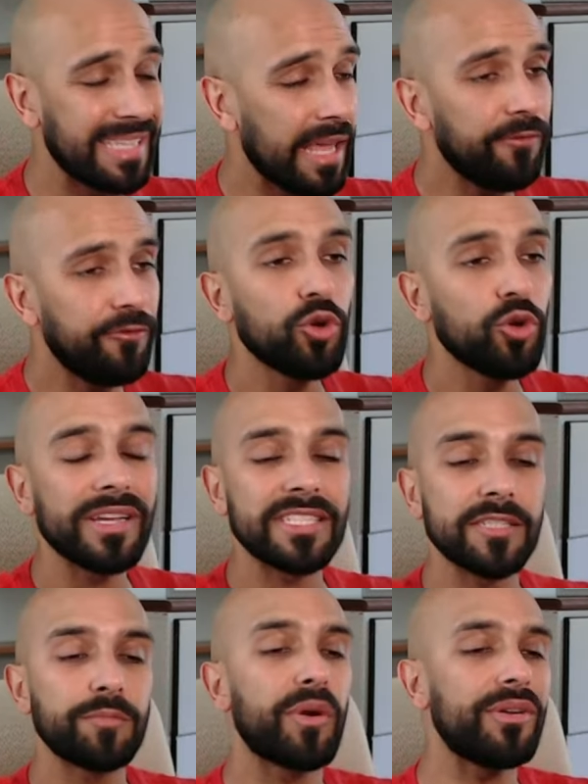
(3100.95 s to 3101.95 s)
if you're
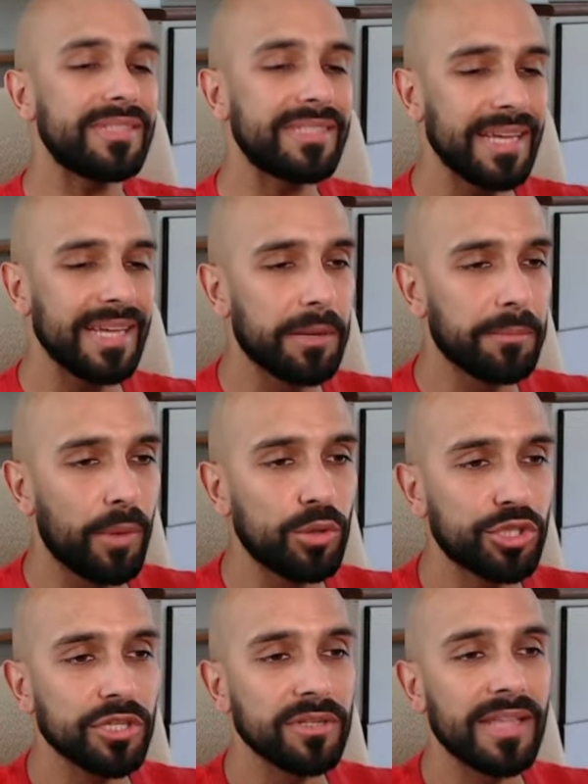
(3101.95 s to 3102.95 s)
experiencing an
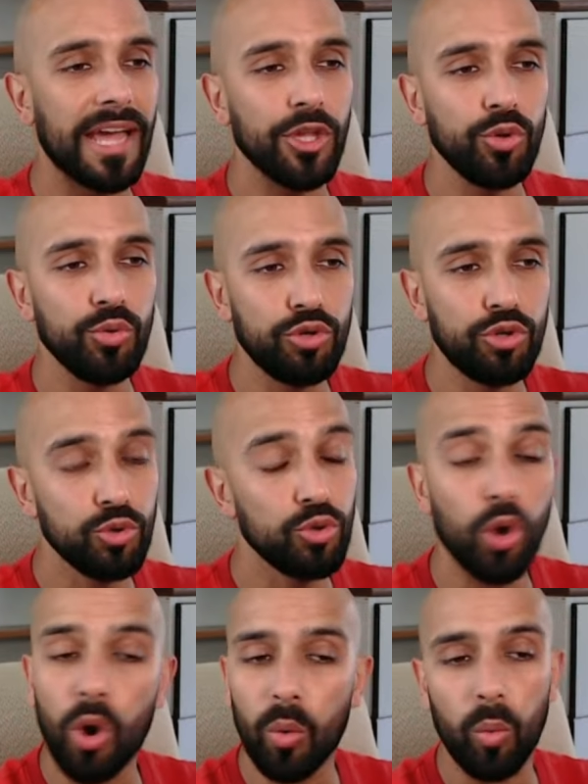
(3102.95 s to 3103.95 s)
emotion that you do
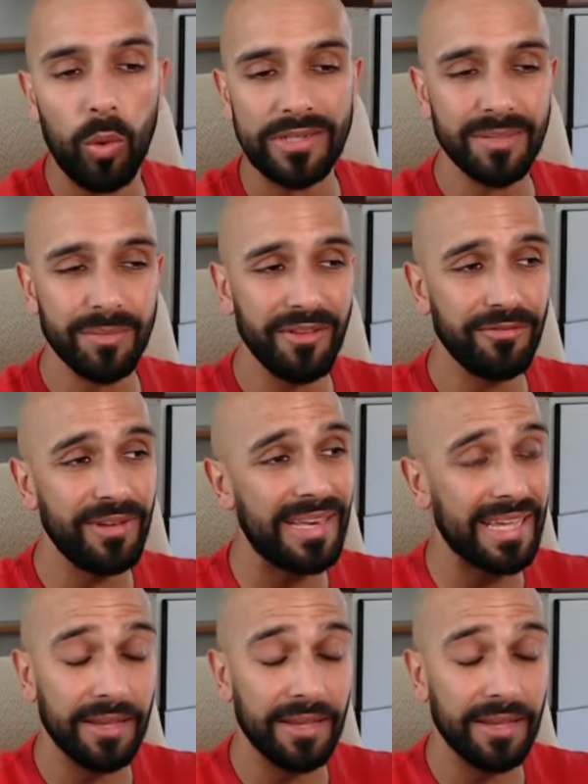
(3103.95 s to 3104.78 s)
not want to be feeling,